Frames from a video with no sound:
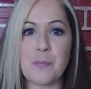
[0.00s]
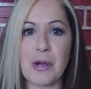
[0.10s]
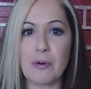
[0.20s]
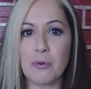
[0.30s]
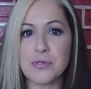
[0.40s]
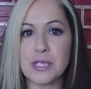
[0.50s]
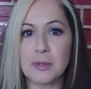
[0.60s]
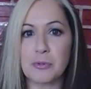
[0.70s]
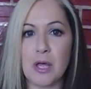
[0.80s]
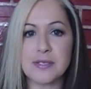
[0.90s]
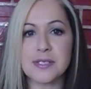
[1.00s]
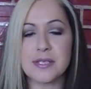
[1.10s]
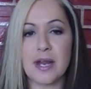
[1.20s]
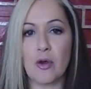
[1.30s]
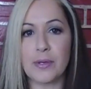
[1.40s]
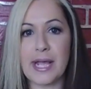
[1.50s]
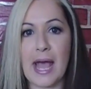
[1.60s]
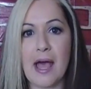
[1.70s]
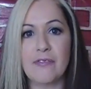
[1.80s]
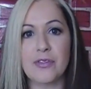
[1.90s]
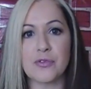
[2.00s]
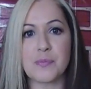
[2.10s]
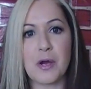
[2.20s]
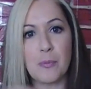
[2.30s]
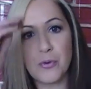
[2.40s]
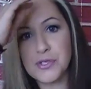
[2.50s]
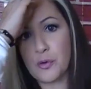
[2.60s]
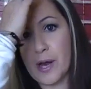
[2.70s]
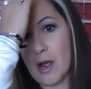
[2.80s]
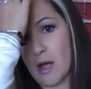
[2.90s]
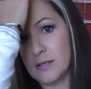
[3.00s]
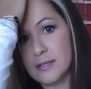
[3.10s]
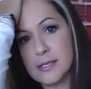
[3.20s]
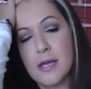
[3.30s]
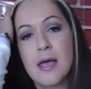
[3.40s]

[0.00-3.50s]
Mariposa lip glosses that I already have and those Mariposa crayons.